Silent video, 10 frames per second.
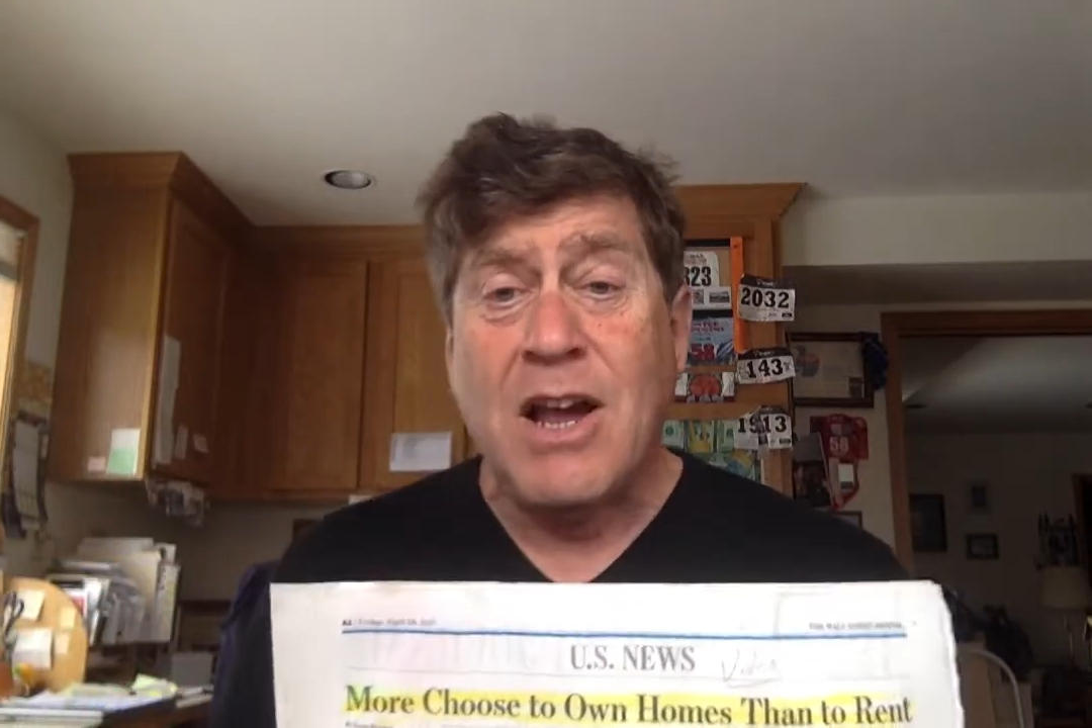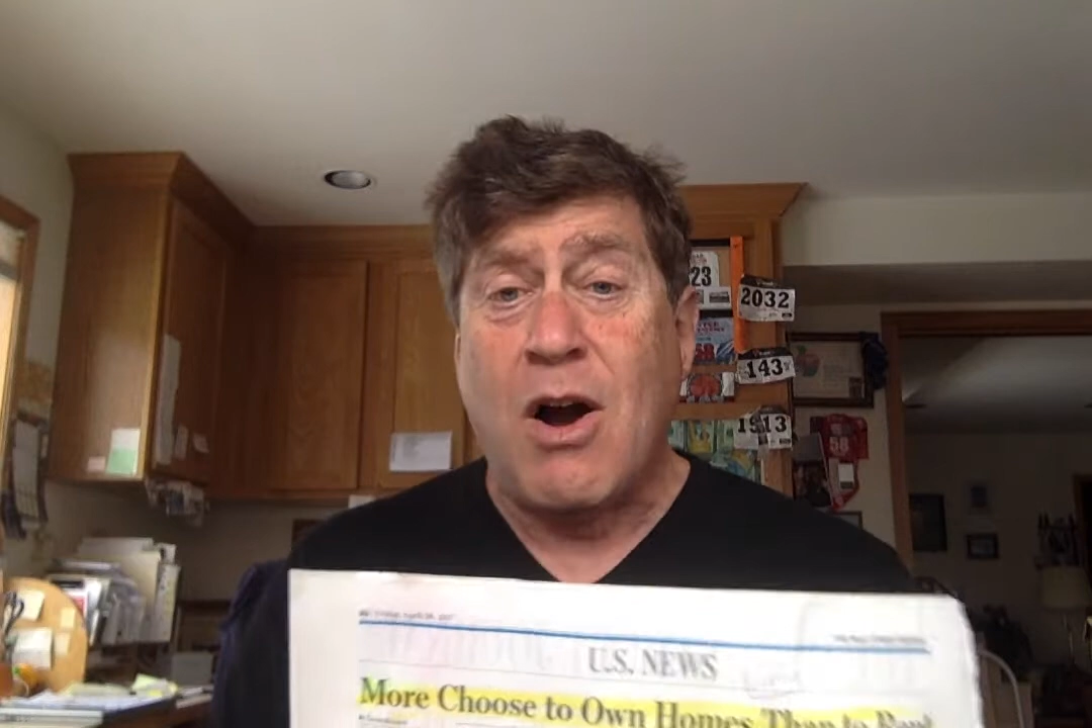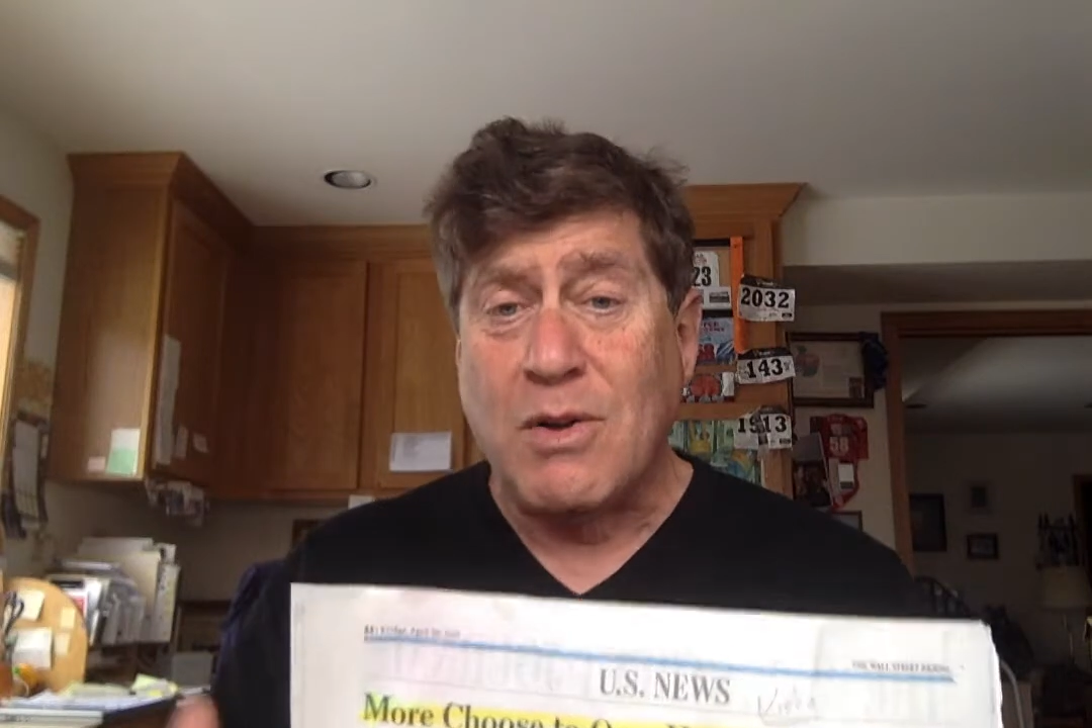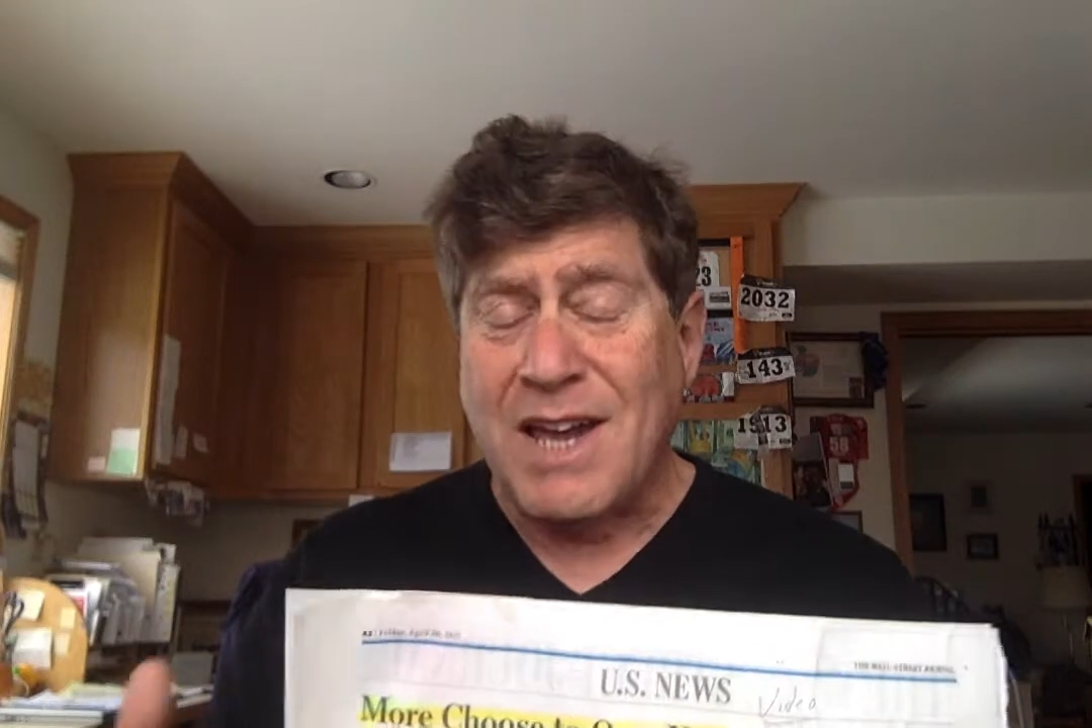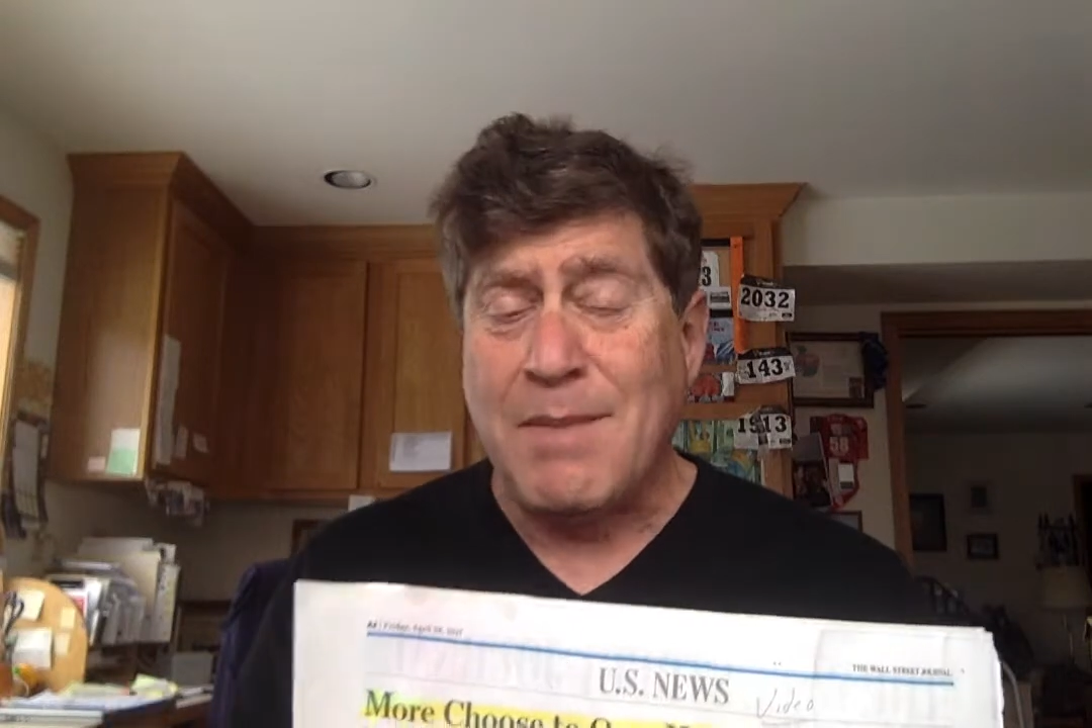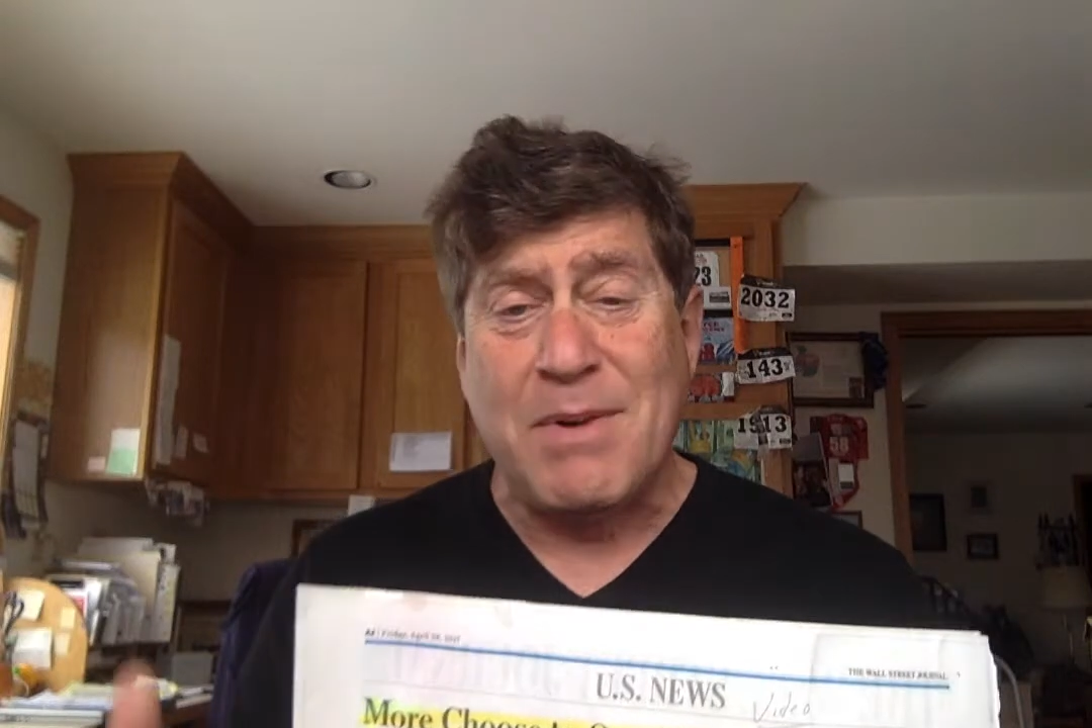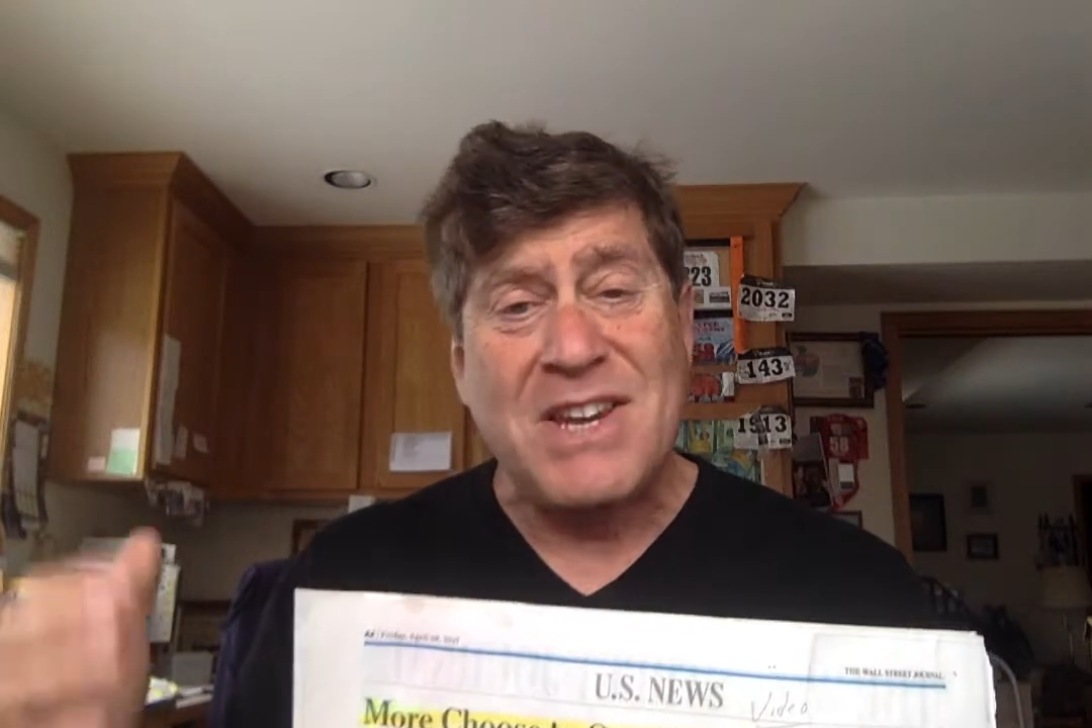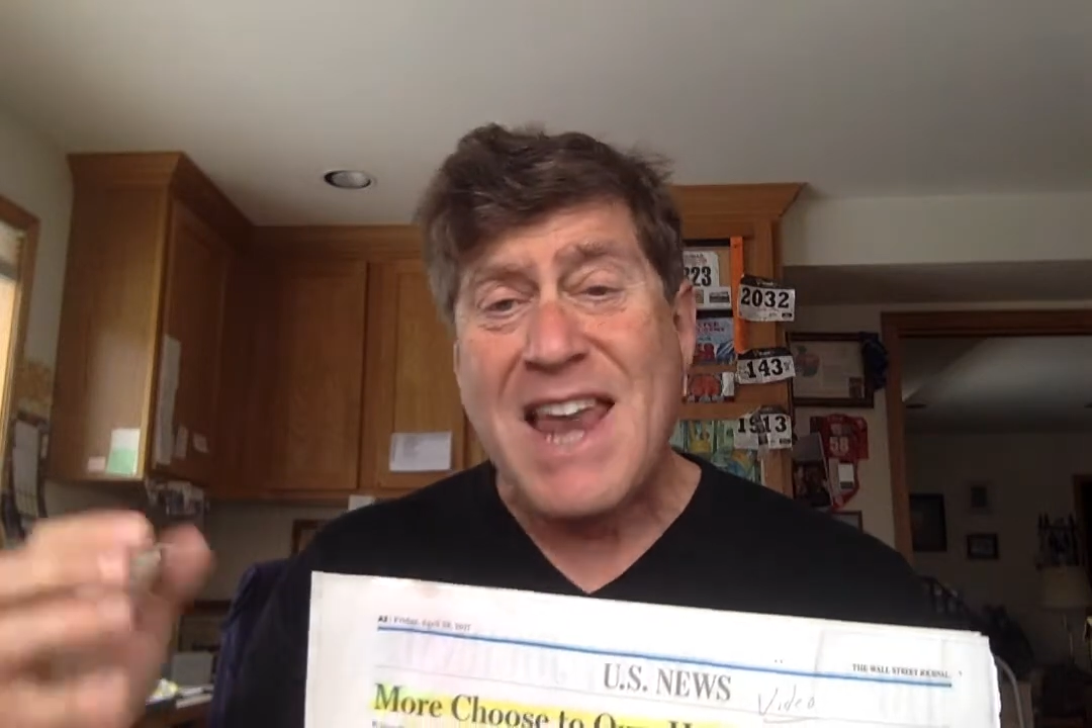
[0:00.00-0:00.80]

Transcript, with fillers: Okay, but